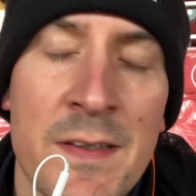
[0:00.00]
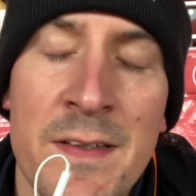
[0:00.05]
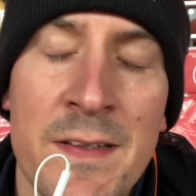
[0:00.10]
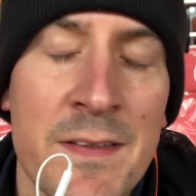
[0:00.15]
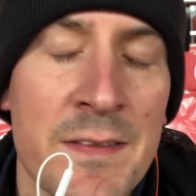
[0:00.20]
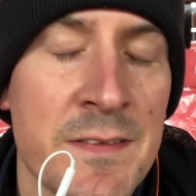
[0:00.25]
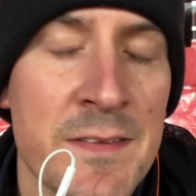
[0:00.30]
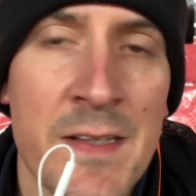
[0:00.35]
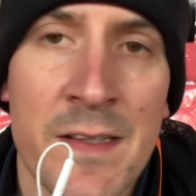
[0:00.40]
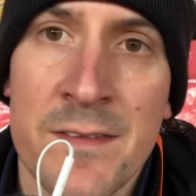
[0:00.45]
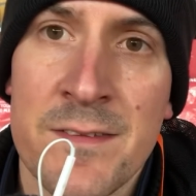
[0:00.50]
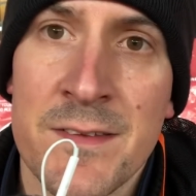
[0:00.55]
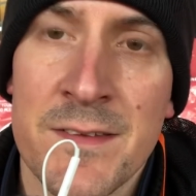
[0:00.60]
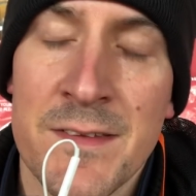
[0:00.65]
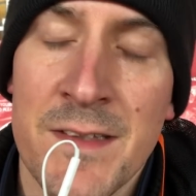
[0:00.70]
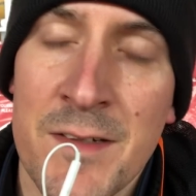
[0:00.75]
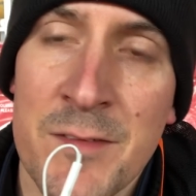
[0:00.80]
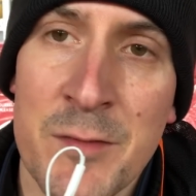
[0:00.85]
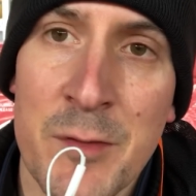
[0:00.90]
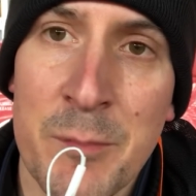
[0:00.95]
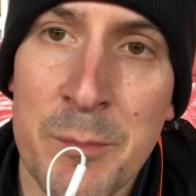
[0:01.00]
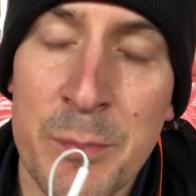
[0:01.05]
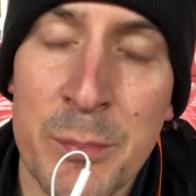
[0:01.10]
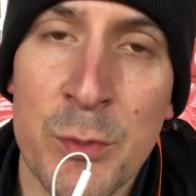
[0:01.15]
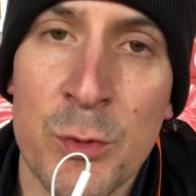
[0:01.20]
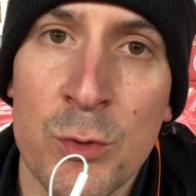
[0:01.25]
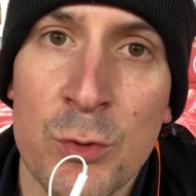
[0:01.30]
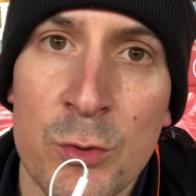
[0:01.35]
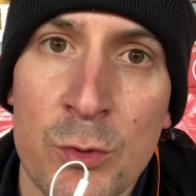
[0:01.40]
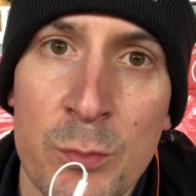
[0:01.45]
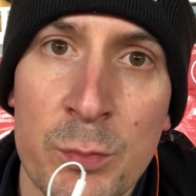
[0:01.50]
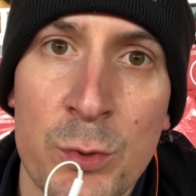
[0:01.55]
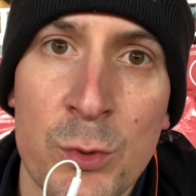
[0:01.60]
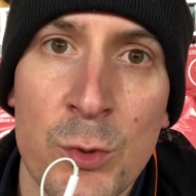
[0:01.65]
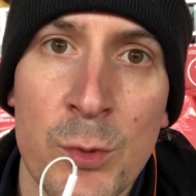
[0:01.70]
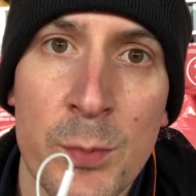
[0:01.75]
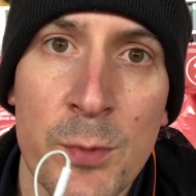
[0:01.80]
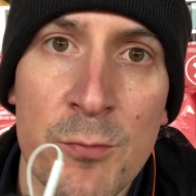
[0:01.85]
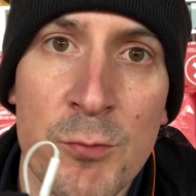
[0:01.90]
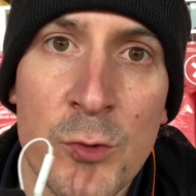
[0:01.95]
in yet another poor
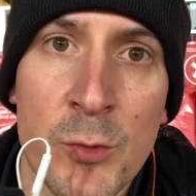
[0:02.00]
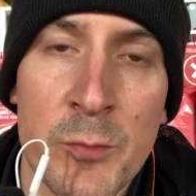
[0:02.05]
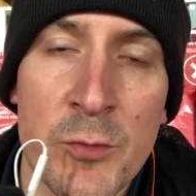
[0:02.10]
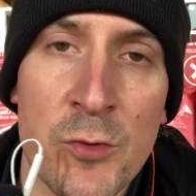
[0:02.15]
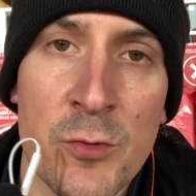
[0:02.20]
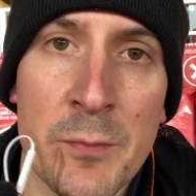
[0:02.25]
performance